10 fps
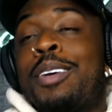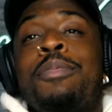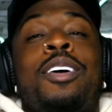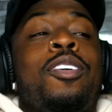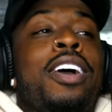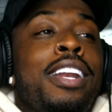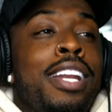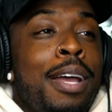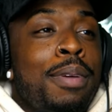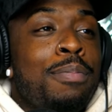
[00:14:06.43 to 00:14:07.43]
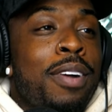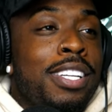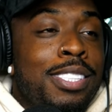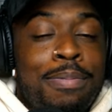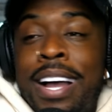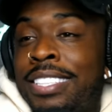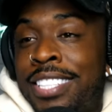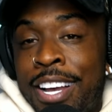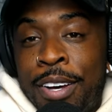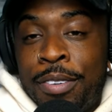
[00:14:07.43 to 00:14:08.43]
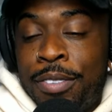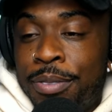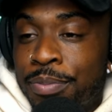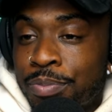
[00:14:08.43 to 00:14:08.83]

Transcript: I'm like, okay, let me brace myself.